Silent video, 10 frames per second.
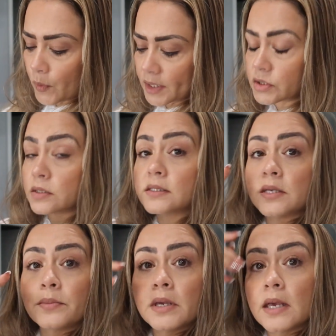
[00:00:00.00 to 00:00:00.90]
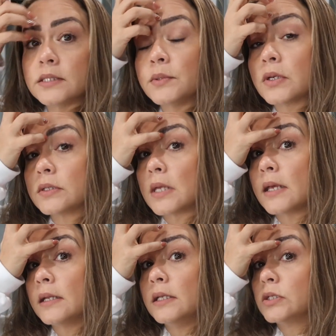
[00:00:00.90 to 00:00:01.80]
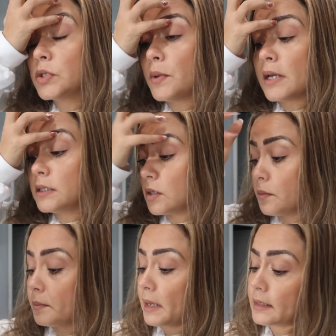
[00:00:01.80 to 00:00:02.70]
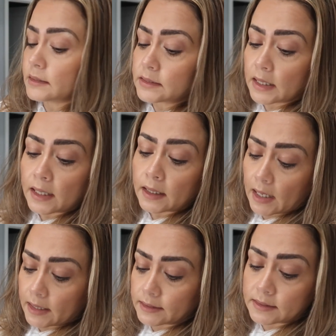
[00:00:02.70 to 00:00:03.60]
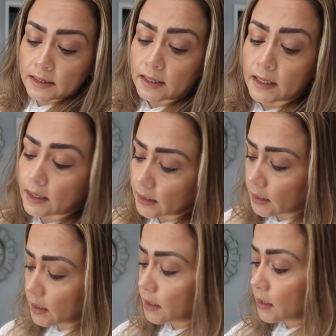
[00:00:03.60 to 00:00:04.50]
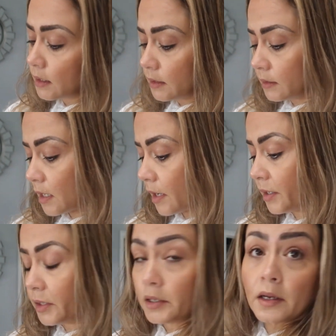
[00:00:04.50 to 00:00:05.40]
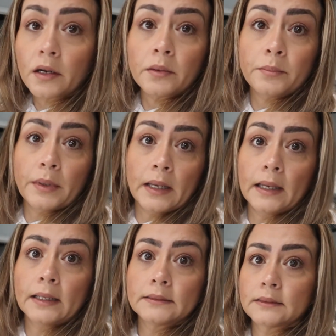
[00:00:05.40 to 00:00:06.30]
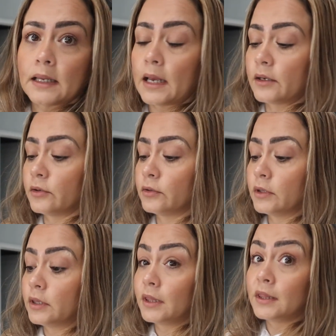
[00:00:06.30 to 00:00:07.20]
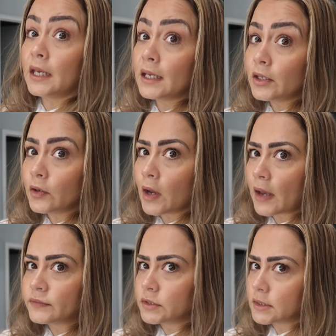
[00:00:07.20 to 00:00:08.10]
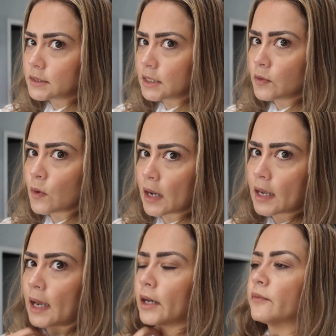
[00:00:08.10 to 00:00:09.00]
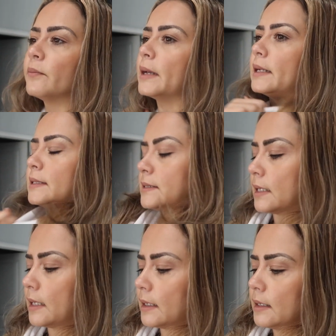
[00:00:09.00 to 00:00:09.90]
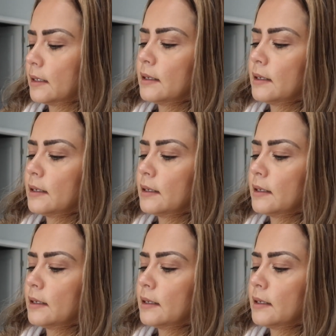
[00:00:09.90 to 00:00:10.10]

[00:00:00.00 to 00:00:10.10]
went to CVS because I need to buy some medicine. I did it. They are here, but I don't think you have to see what kind of medicine.